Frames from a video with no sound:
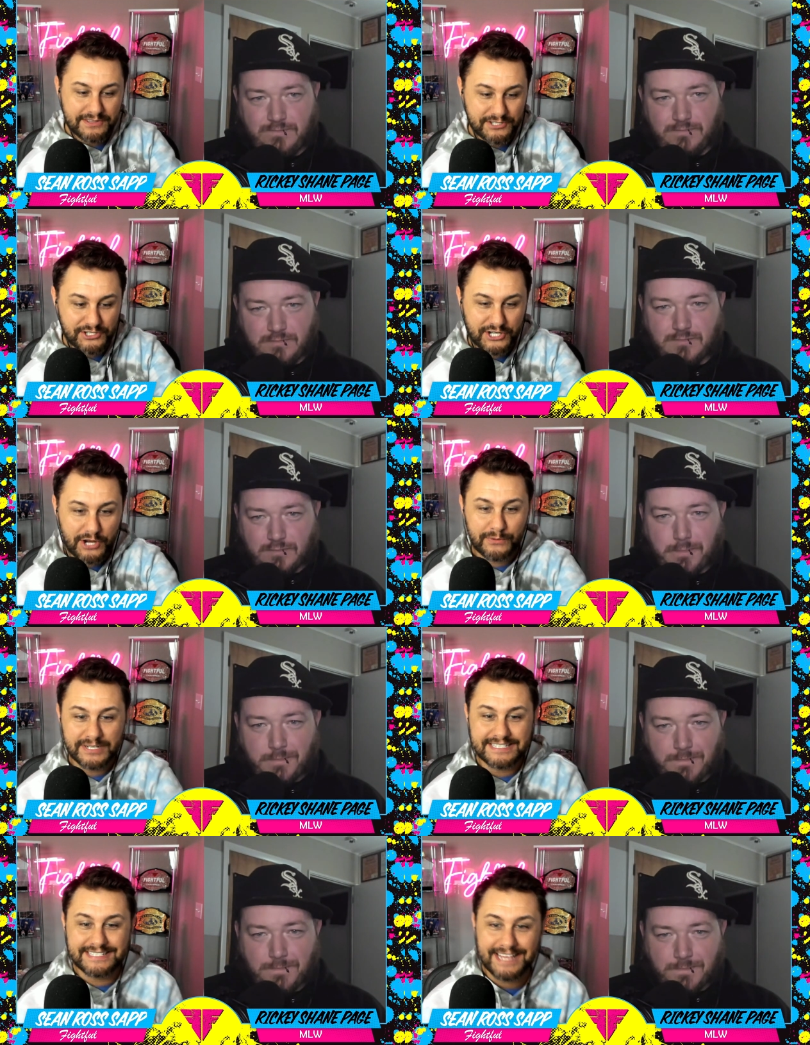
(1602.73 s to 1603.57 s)
Speaker 1: the show
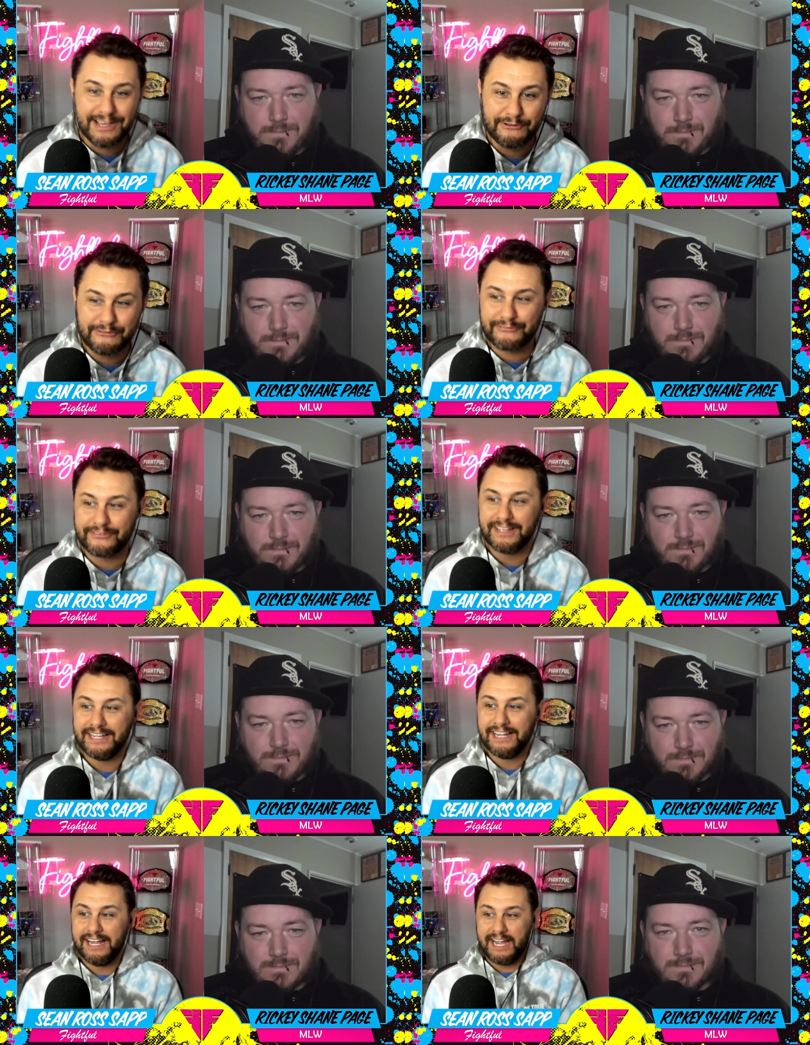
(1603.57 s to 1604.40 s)
itself,
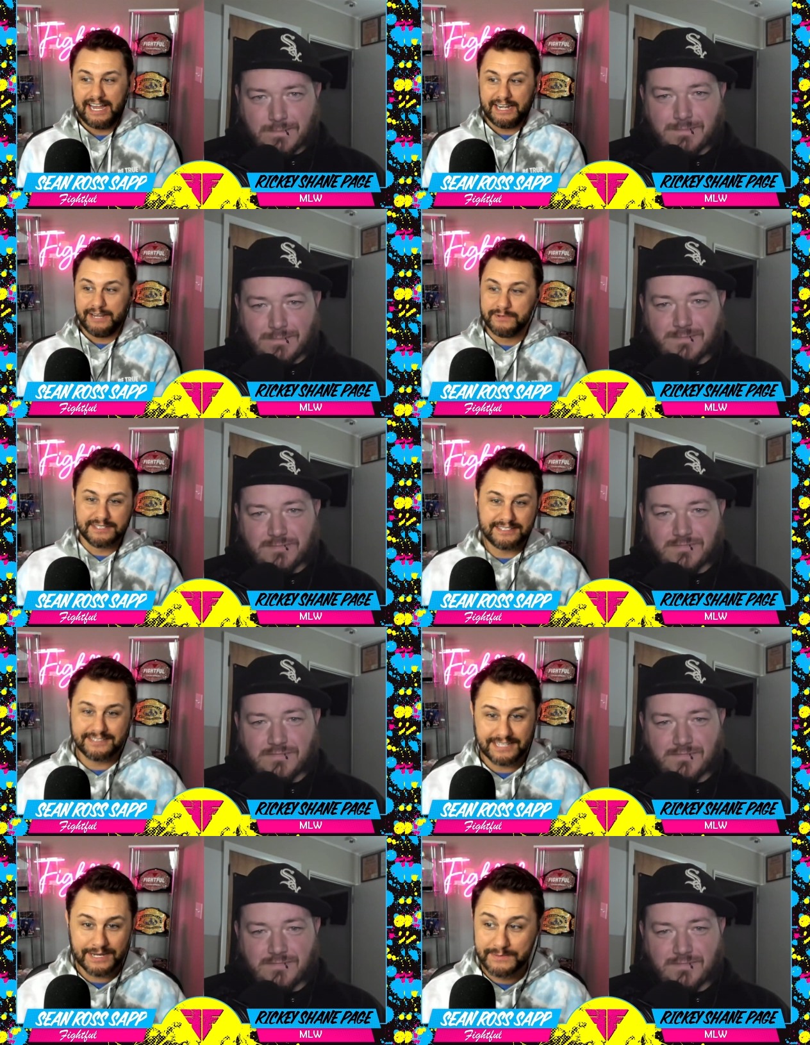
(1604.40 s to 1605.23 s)
and it
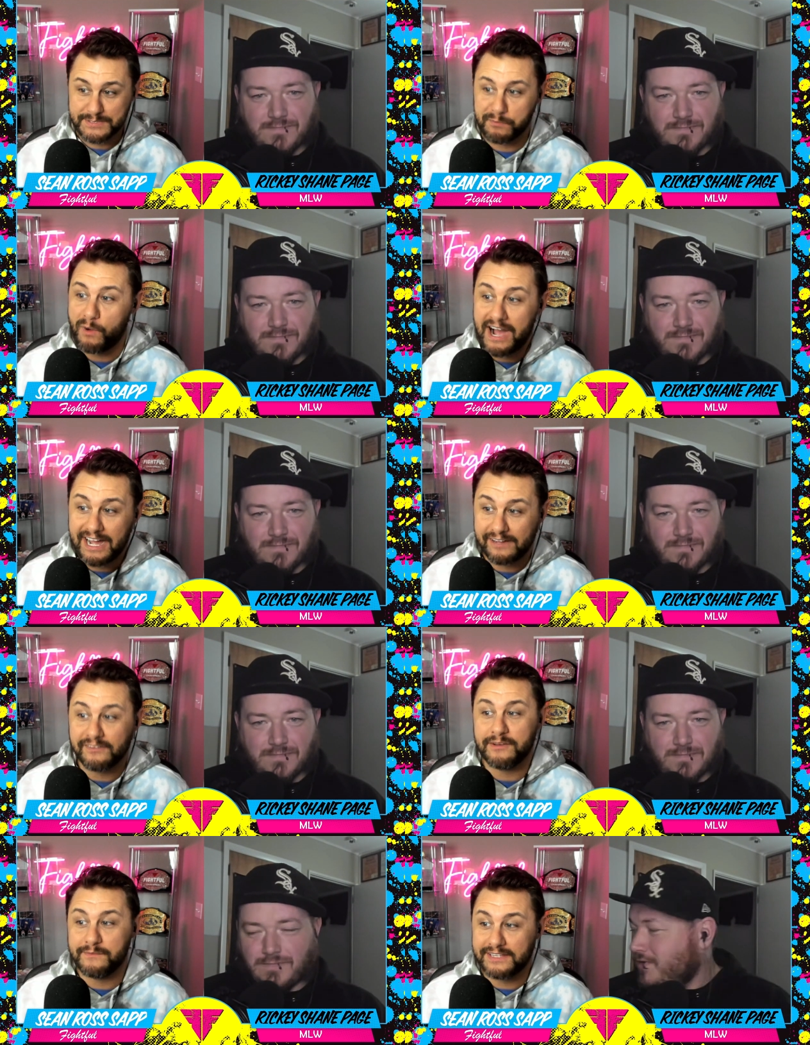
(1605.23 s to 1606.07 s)
was it was
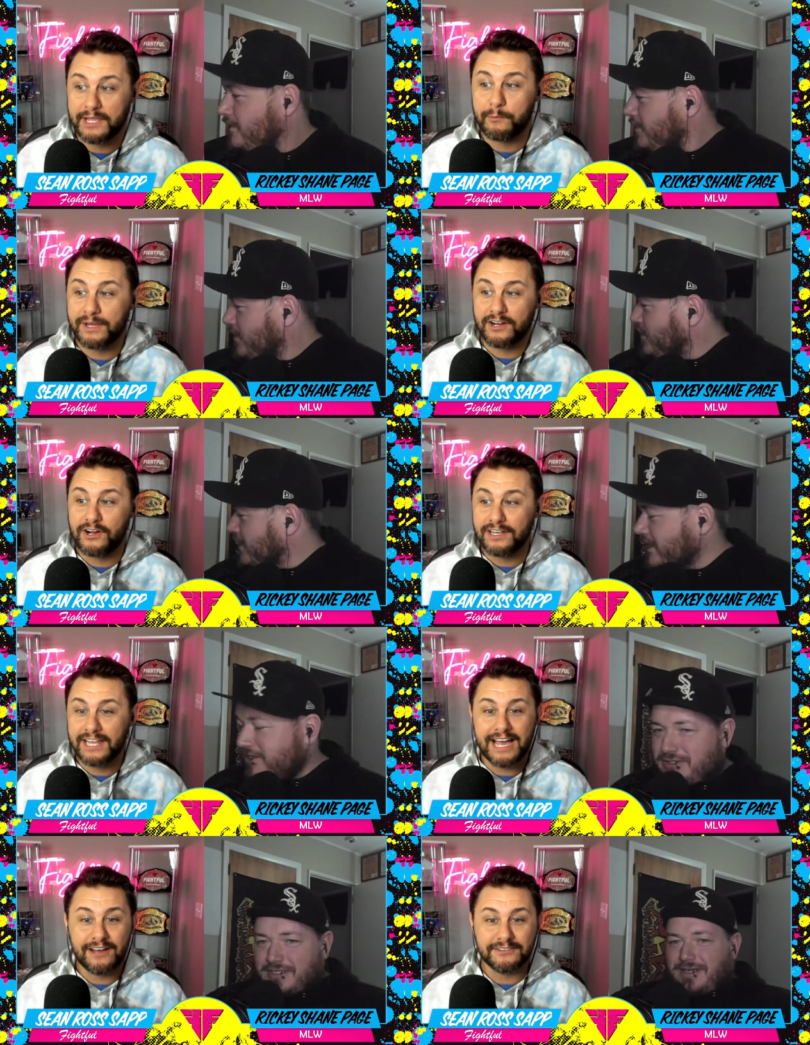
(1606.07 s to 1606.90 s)
wild. I mean, they went oh, all
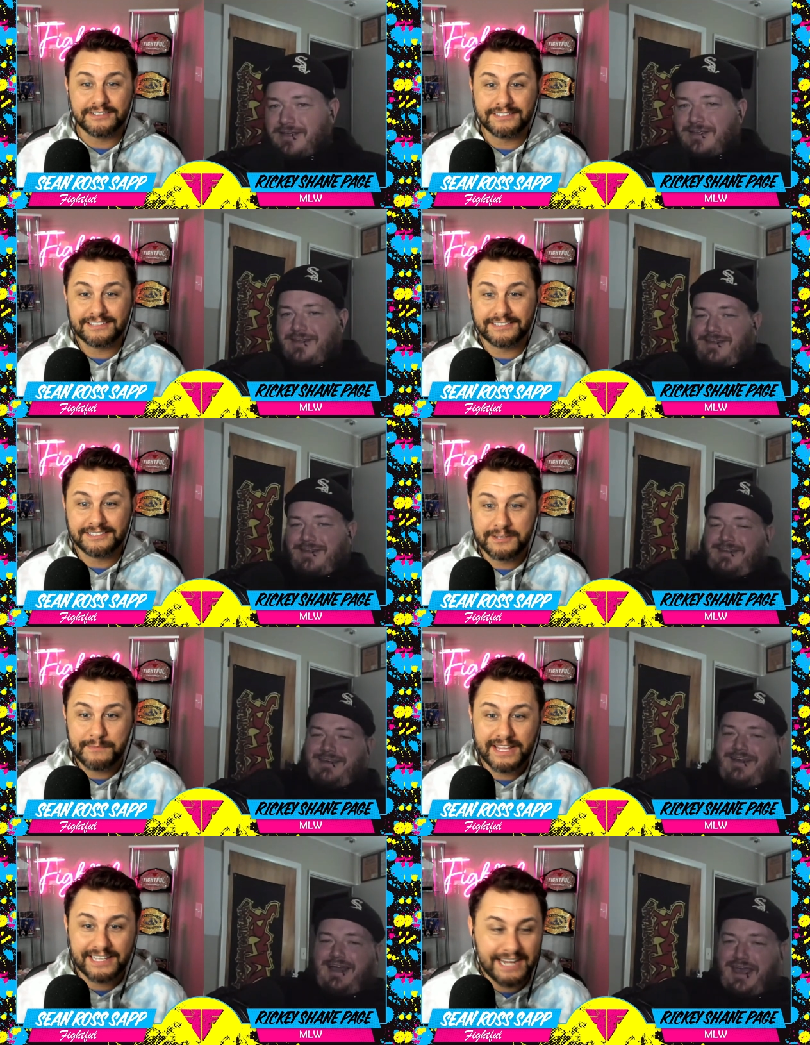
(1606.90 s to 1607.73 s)
actually, out to
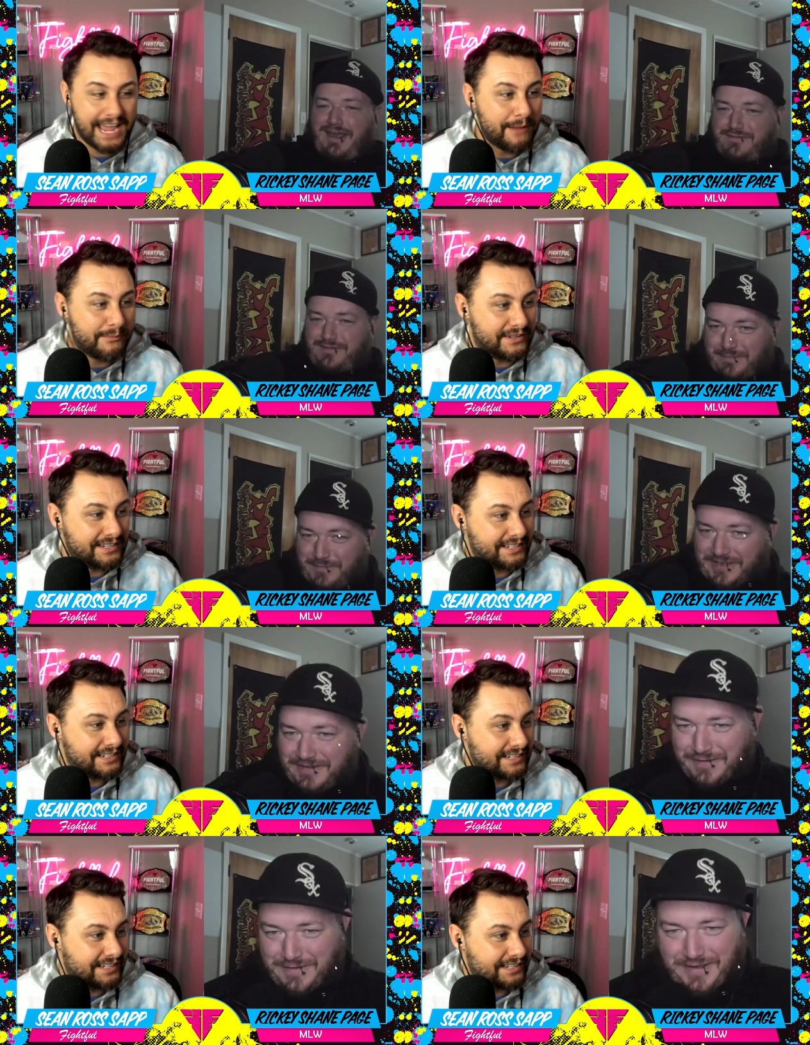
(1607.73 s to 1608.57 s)
make it happen.
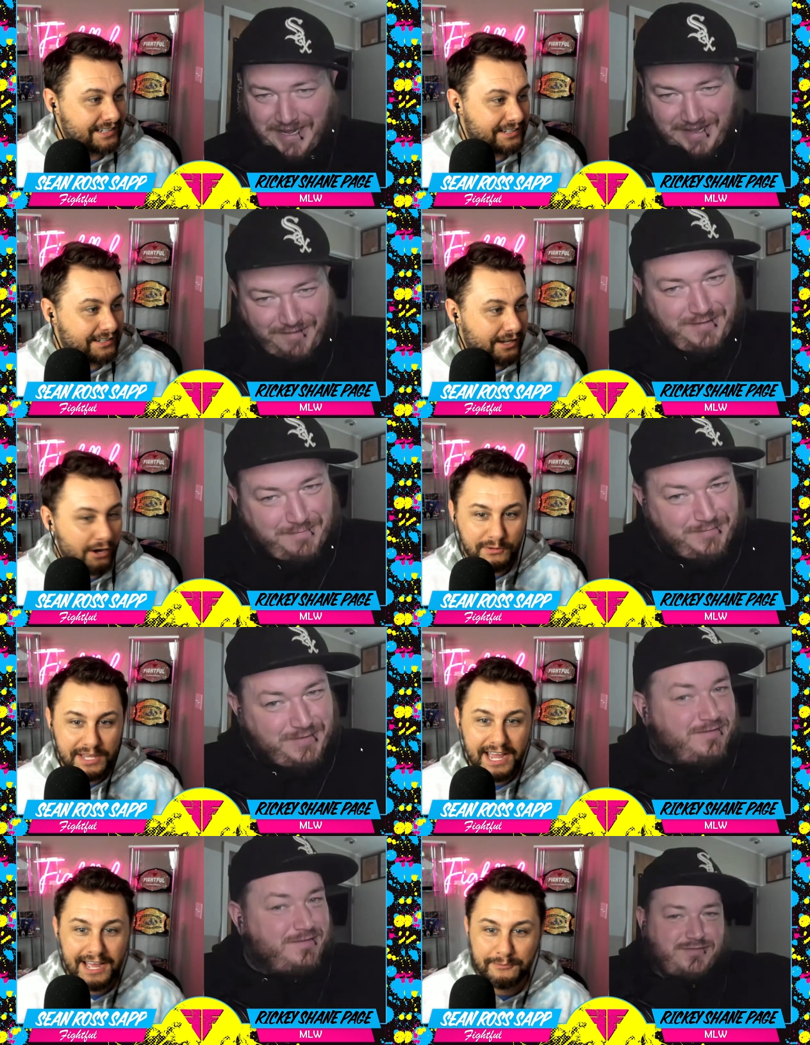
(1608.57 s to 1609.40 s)
Something.
Speaker 2: I have. oh
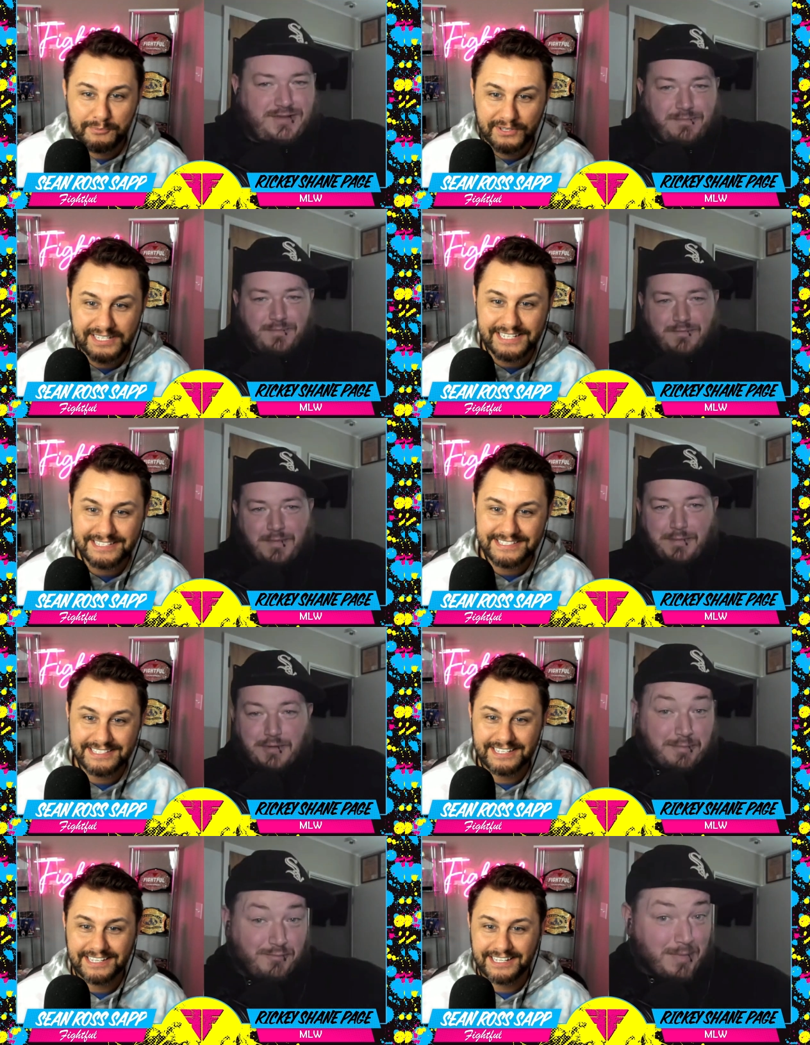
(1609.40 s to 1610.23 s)
yeah, please.
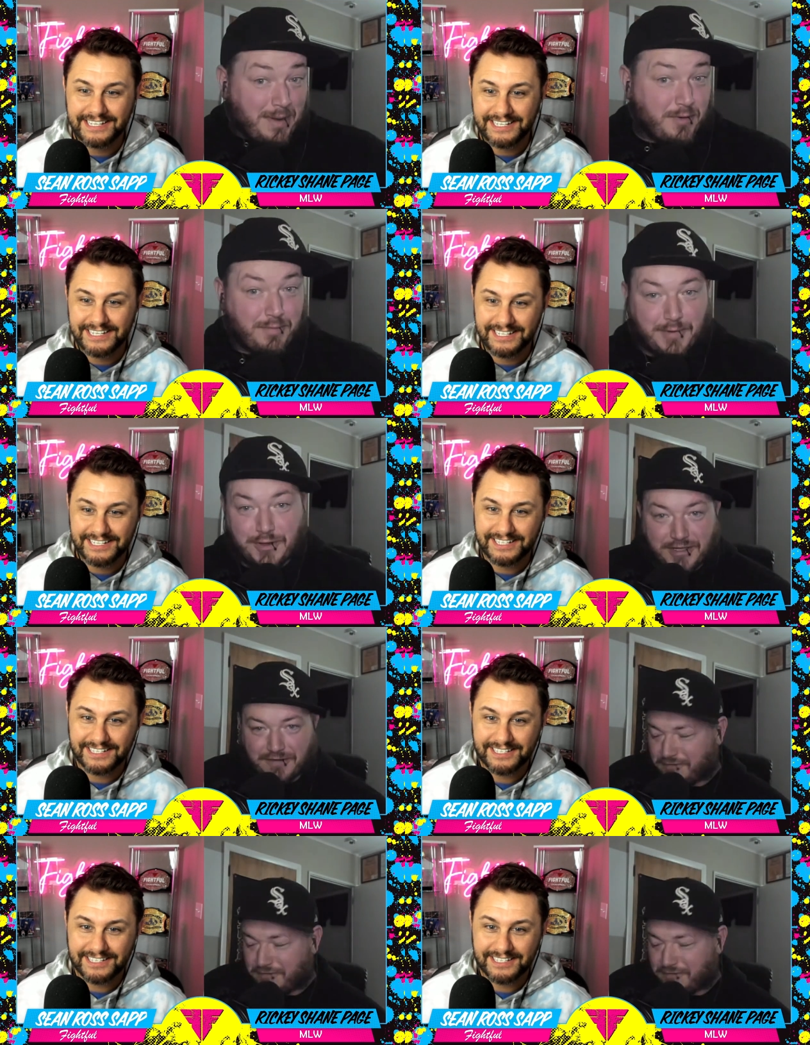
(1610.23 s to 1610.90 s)
memorabilia